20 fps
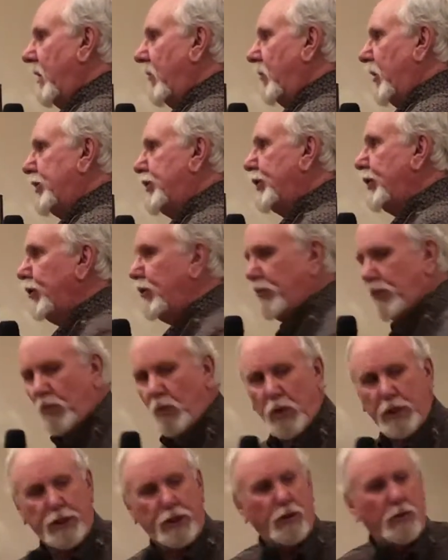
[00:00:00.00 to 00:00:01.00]
But
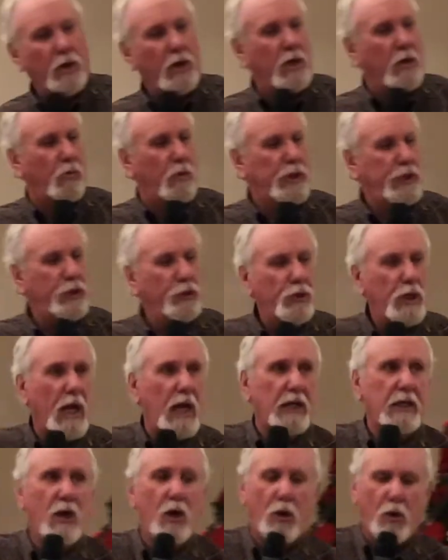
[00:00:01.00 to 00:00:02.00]
when you
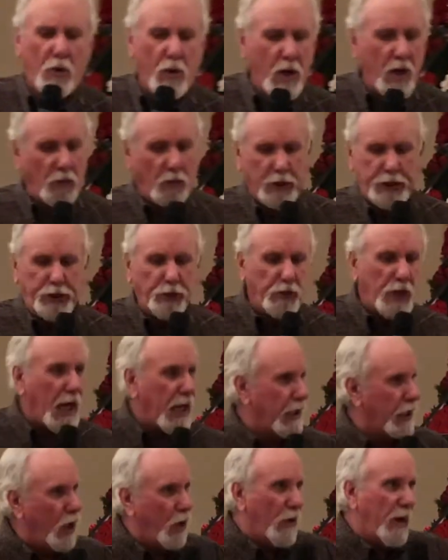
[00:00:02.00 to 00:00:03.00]
got no
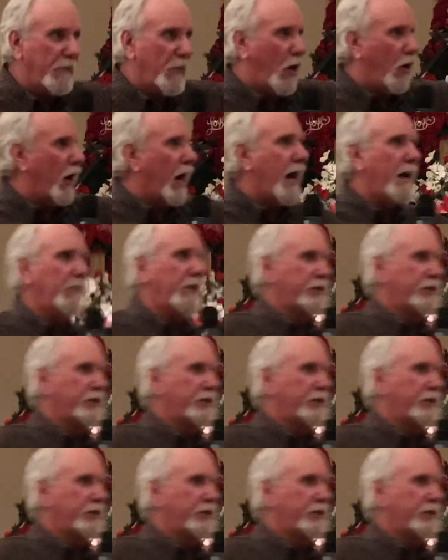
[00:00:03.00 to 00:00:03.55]
MRI